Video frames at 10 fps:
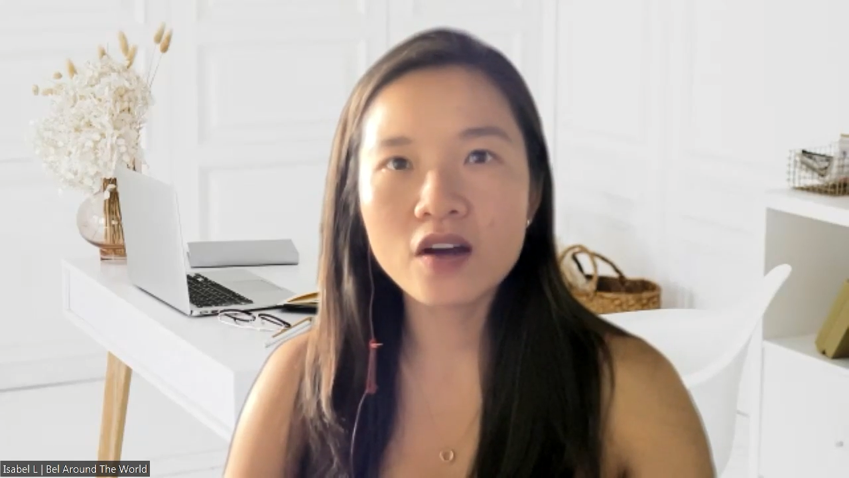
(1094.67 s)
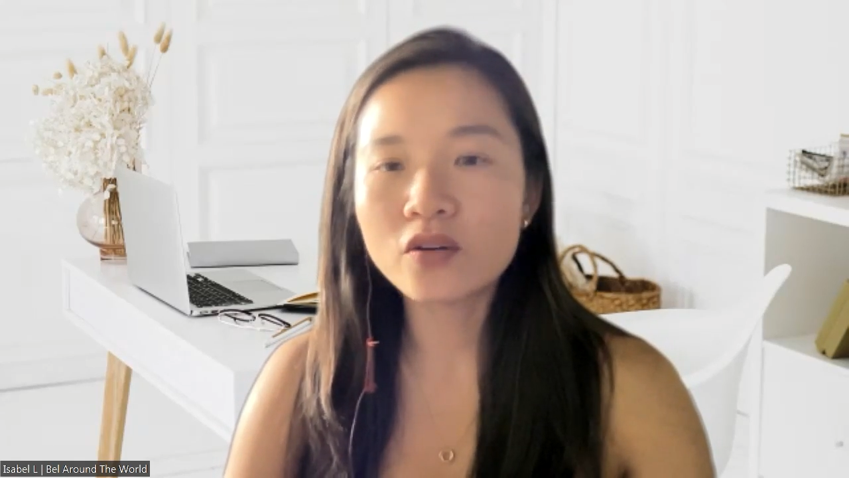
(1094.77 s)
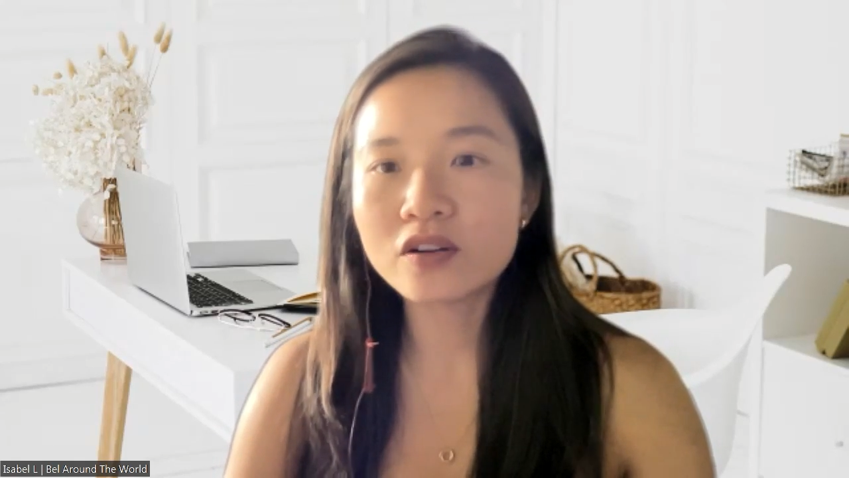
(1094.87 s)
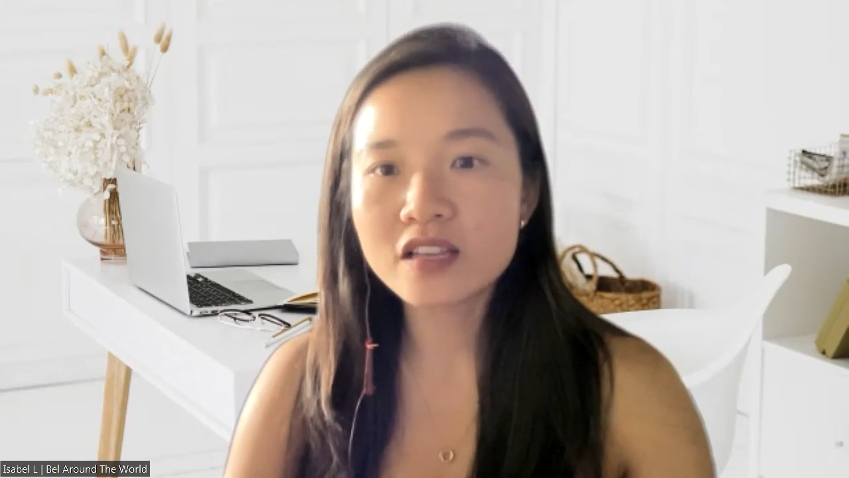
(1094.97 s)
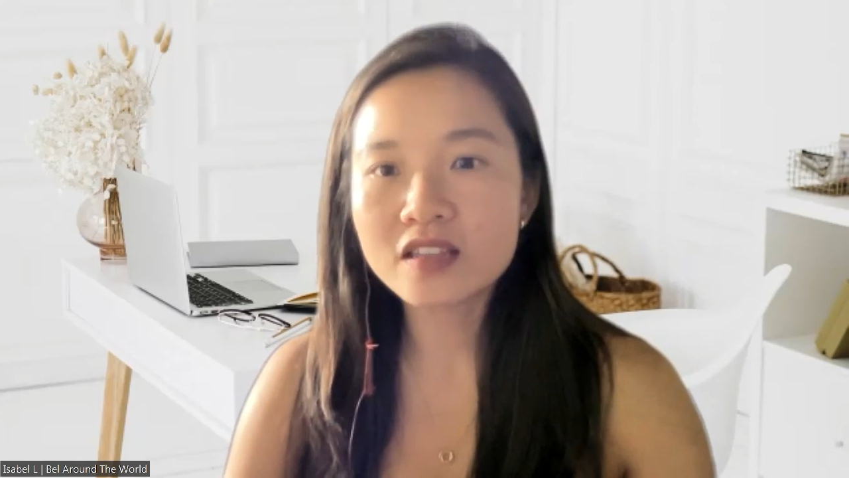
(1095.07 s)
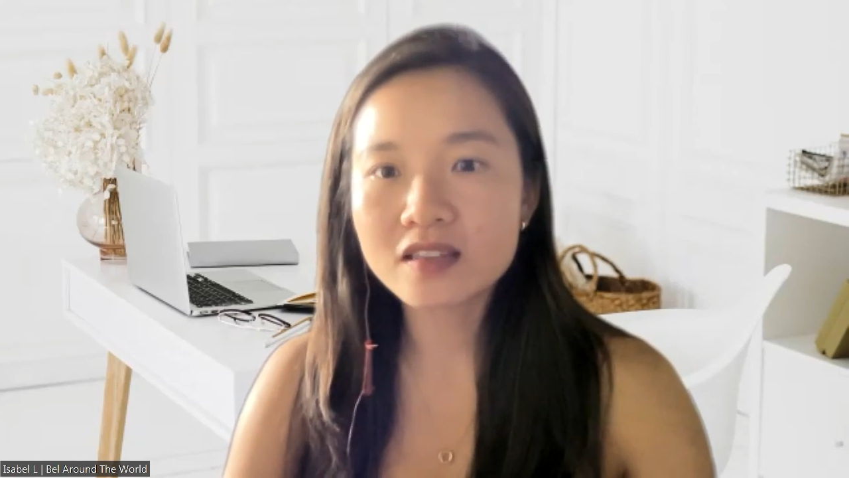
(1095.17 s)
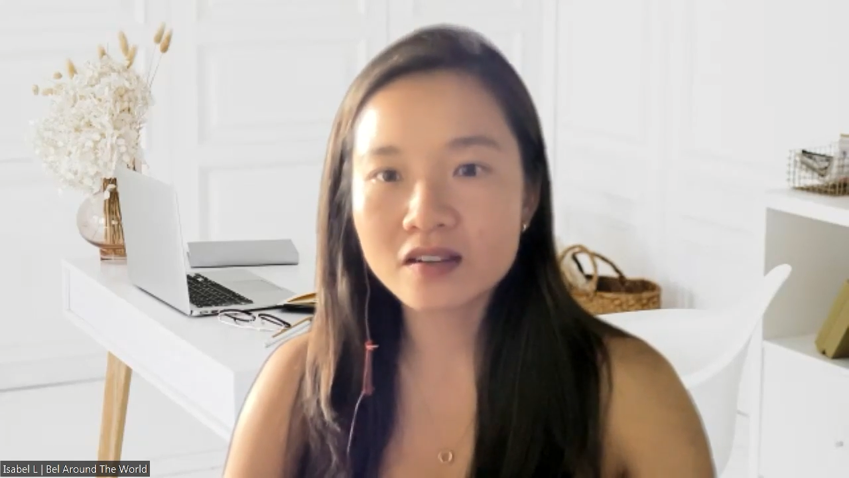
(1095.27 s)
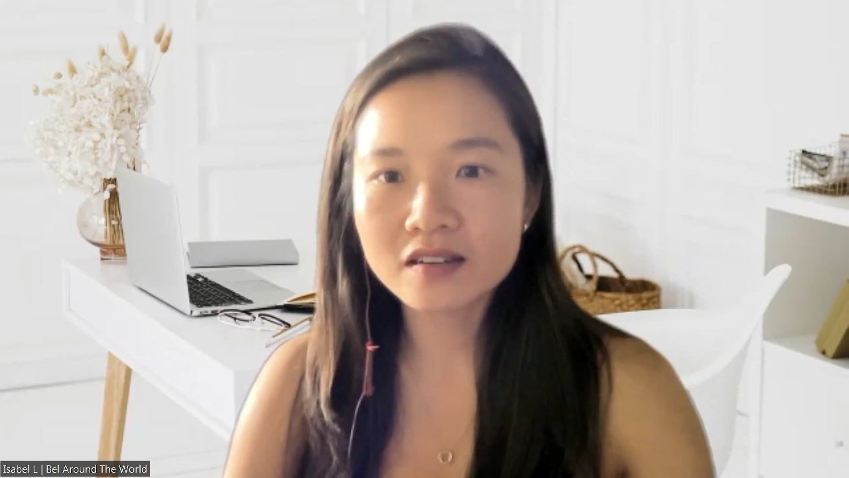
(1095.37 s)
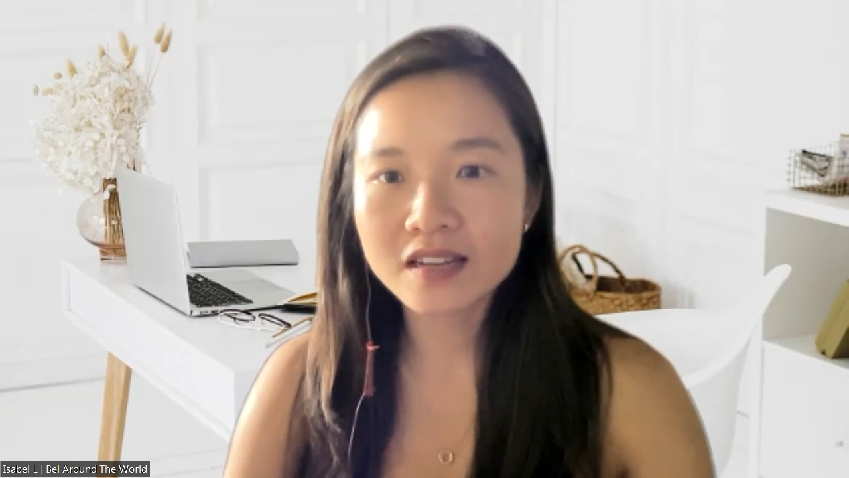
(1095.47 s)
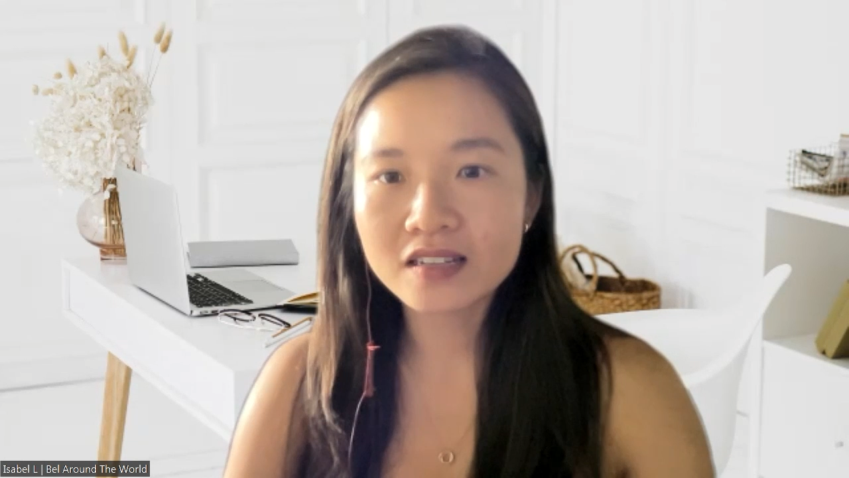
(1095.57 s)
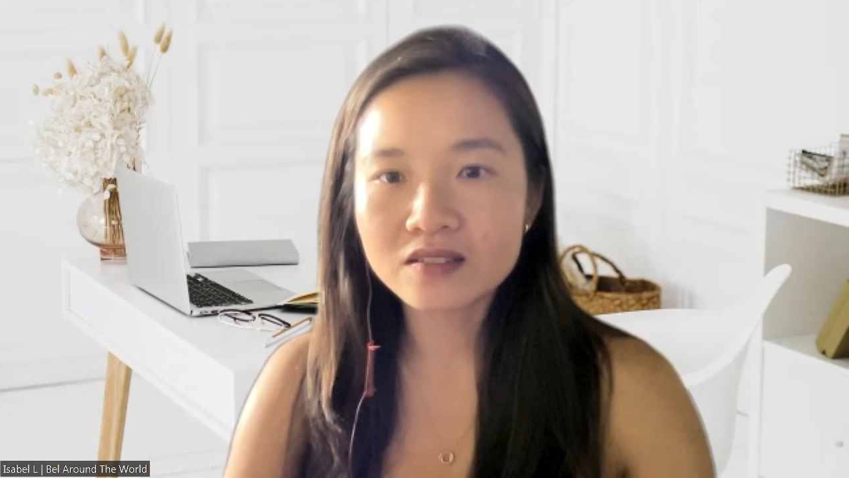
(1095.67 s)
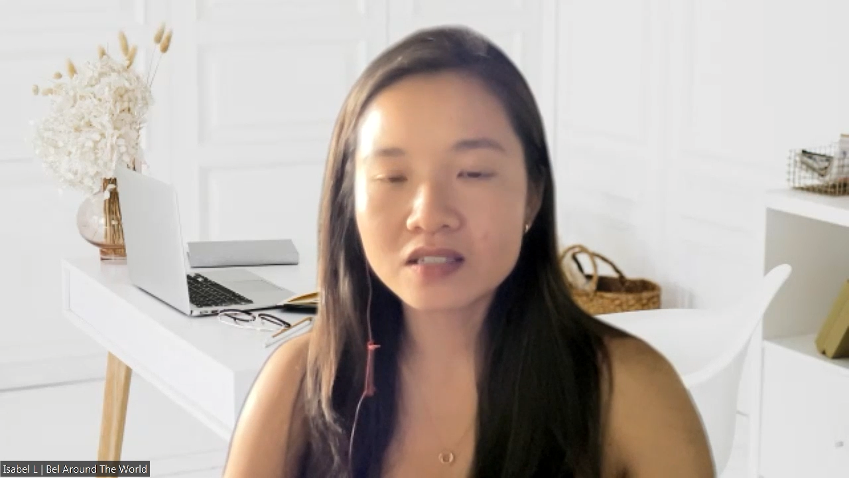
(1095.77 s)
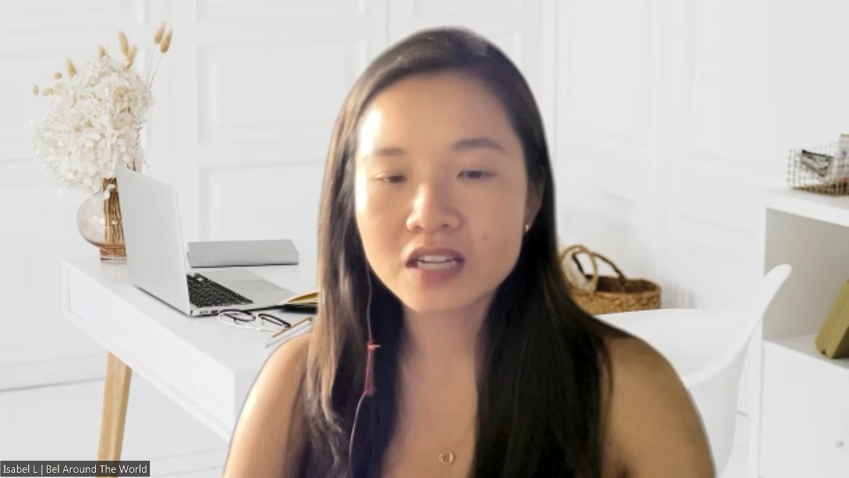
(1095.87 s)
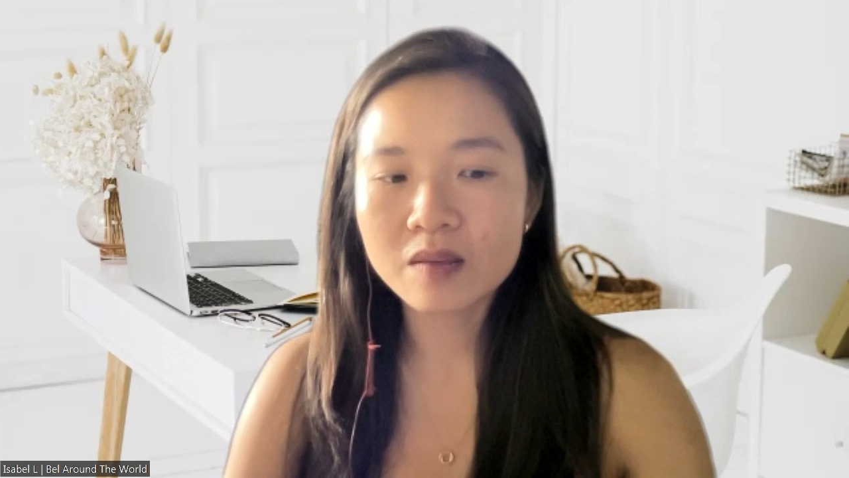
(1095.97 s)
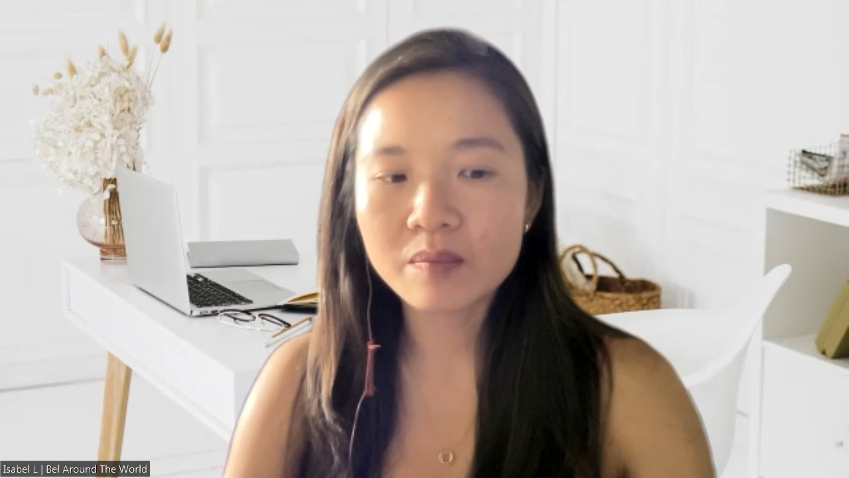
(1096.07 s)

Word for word: only thirty days to stay,